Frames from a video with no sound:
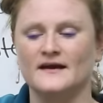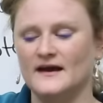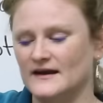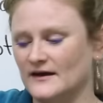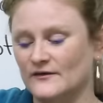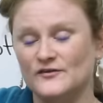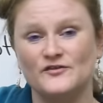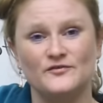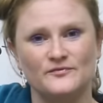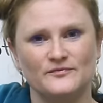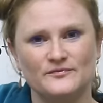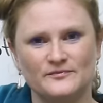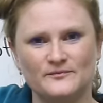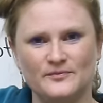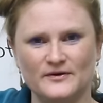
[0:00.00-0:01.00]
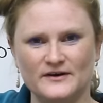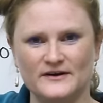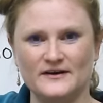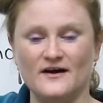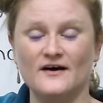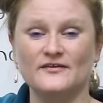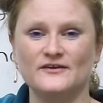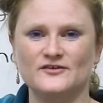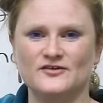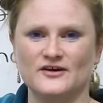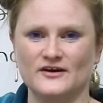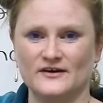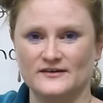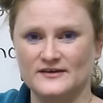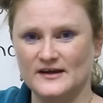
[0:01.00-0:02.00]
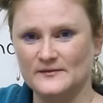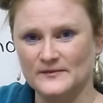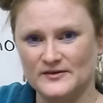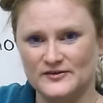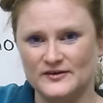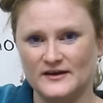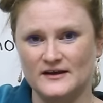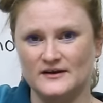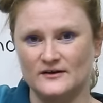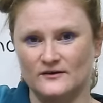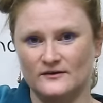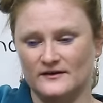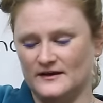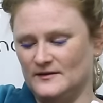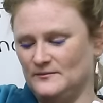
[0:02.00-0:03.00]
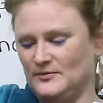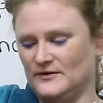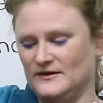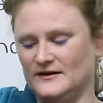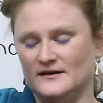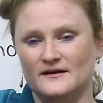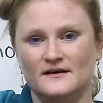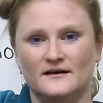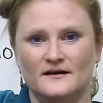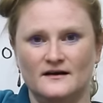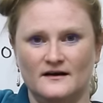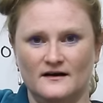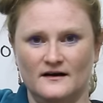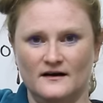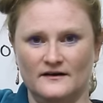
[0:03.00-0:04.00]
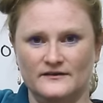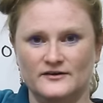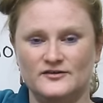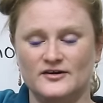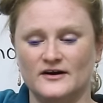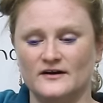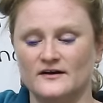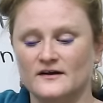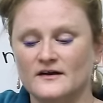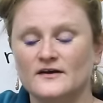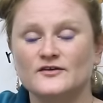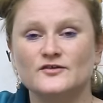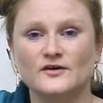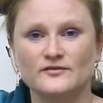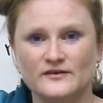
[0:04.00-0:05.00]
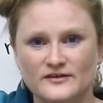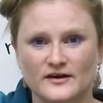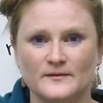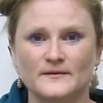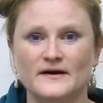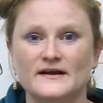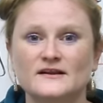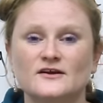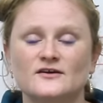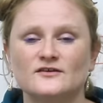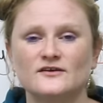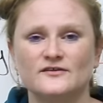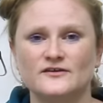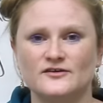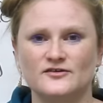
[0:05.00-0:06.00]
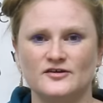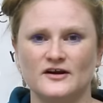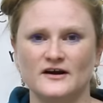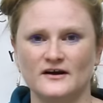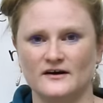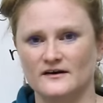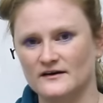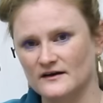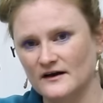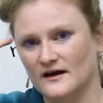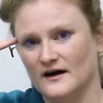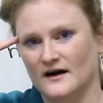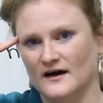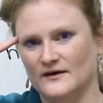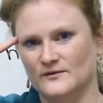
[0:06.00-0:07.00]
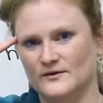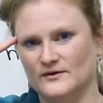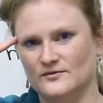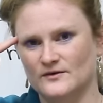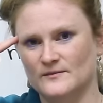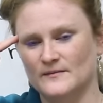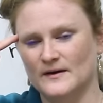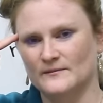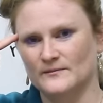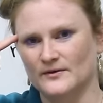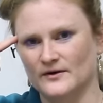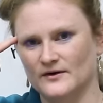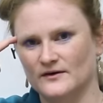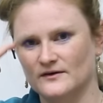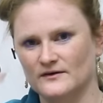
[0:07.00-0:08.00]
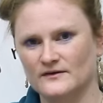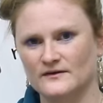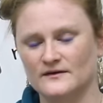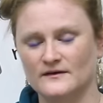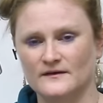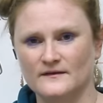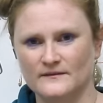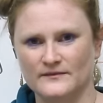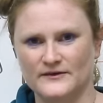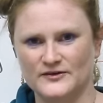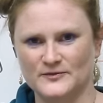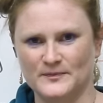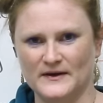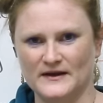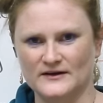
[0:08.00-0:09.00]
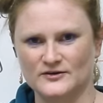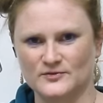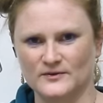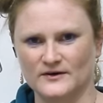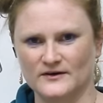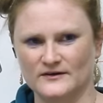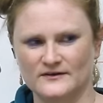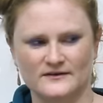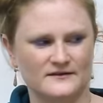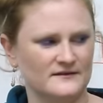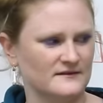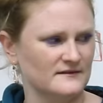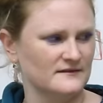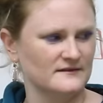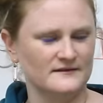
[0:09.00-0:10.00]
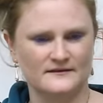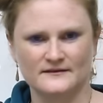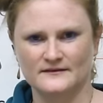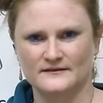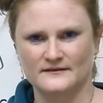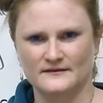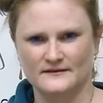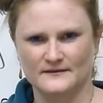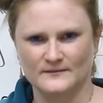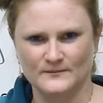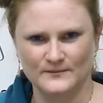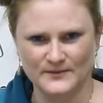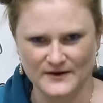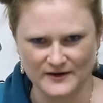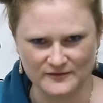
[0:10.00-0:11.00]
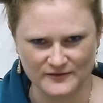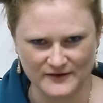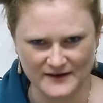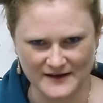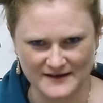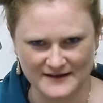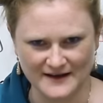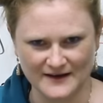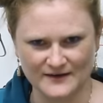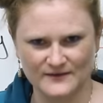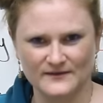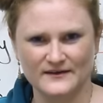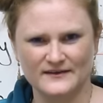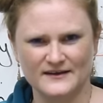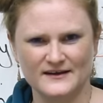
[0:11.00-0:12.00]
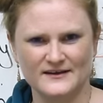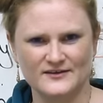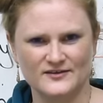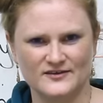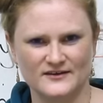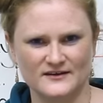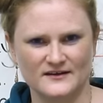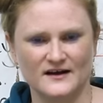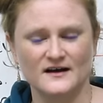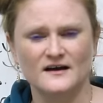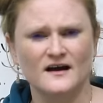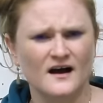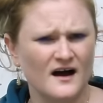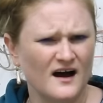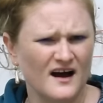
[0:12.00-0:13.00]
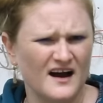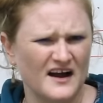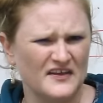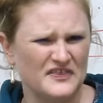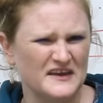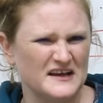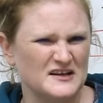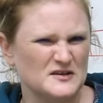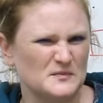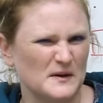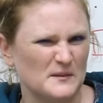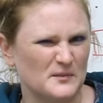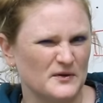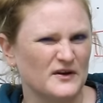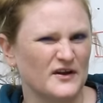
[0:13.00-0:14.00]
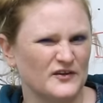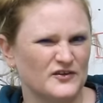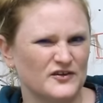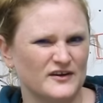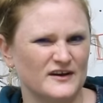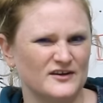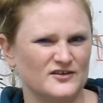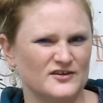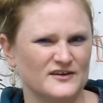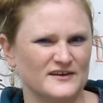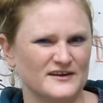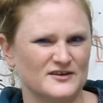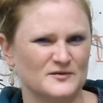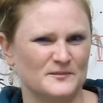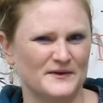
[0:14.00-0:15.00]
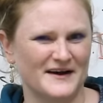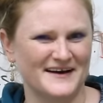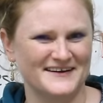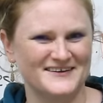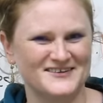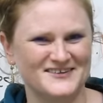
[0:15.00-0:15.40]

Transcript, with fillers: and I would put it on the chair. I'd take my sticky note and put it on the chair. So every time I looked at the chair, I would remember the Spanish word. But I forget now. I think it's Celia. I think it's my pronunciation that's bad,